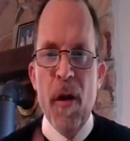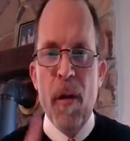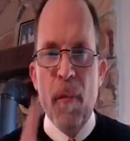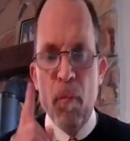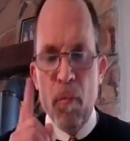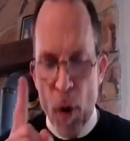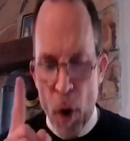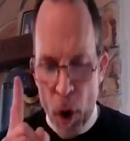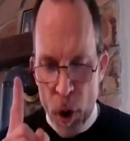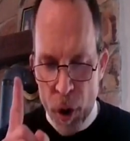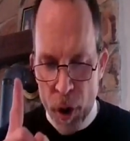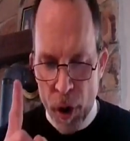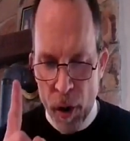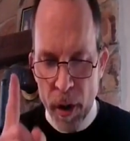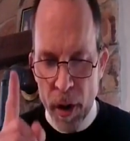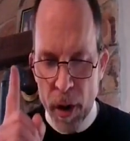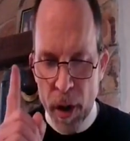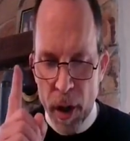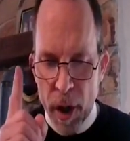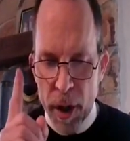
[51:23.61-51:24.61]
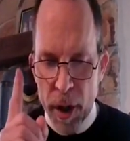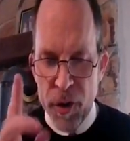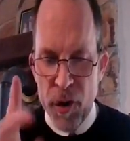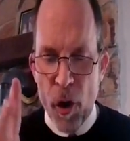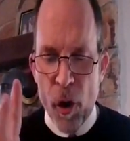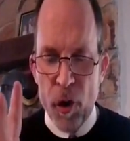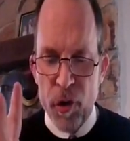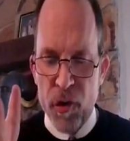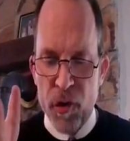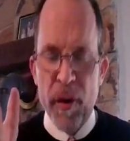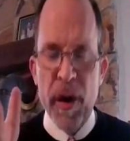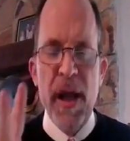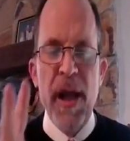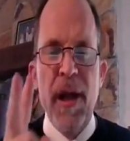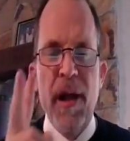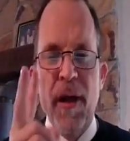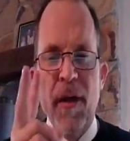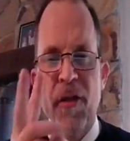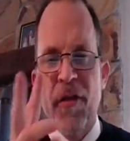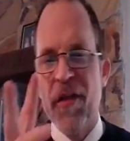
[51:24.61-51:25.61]
murder,
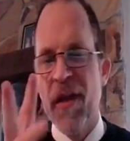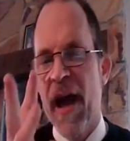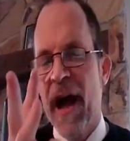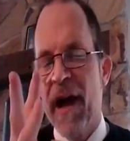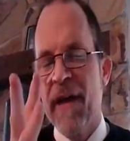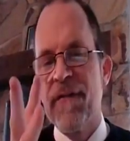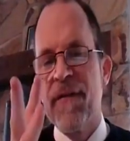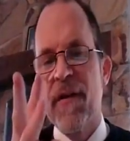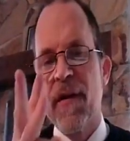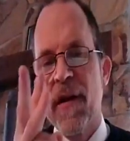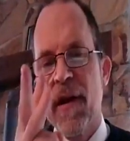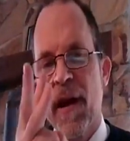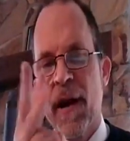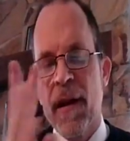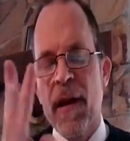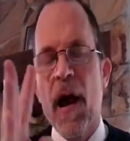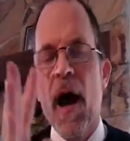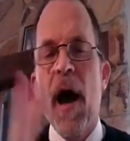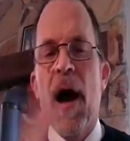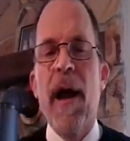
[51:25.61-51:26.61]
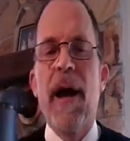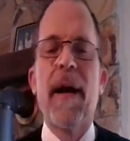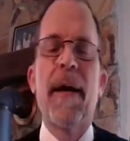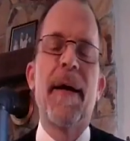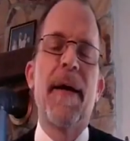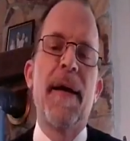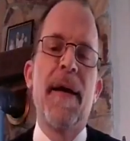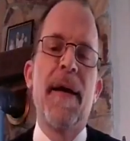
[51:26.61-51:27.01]
adultery, theft, and lying.